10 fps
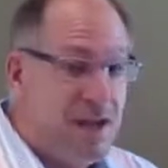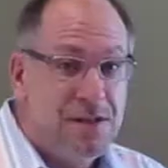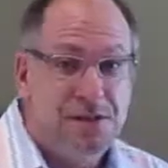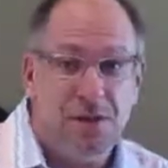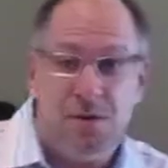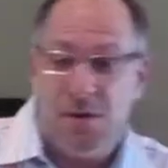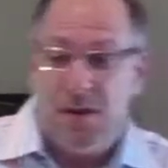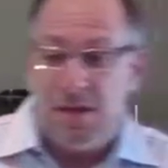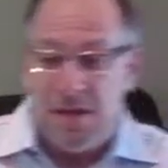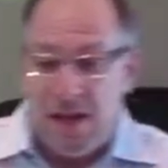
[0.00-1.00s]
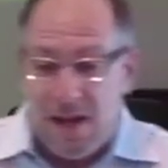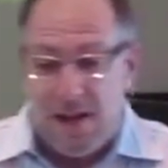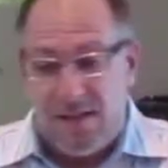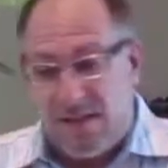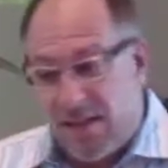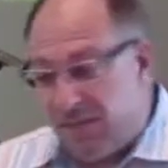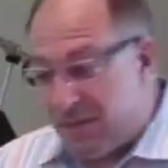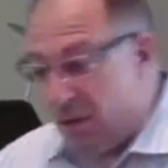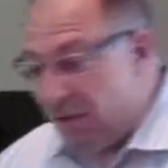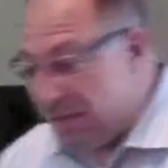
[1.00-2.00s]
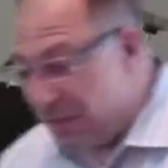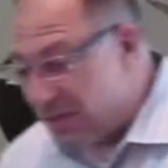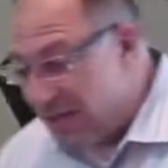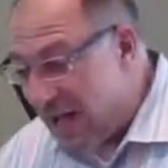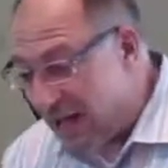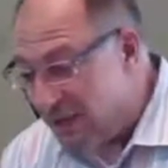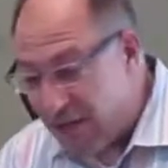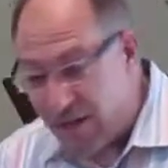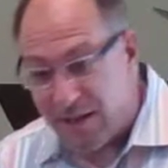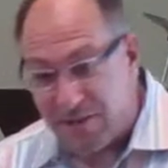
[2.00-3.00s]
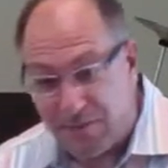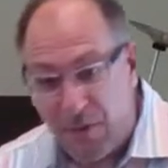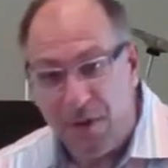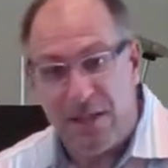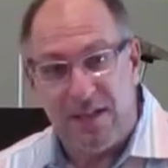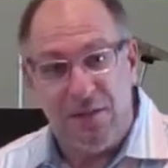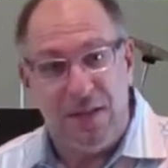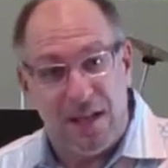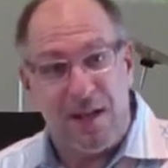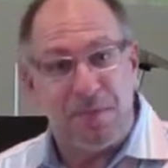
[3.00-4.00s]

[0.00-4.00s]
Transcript: So if the Holy Spirit going knocking be down on the floor, then you get up.